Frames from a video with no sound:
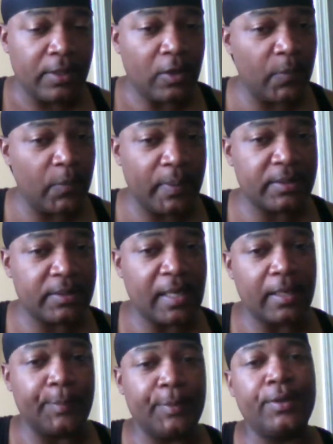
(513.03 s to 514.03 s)
Lopez is
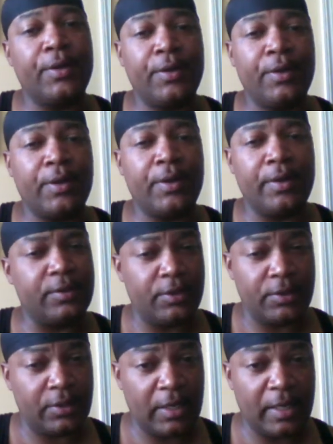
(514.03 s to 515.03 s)
not coming in there to
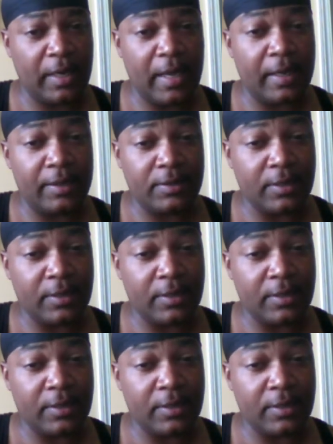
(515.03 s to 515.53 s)
just lay down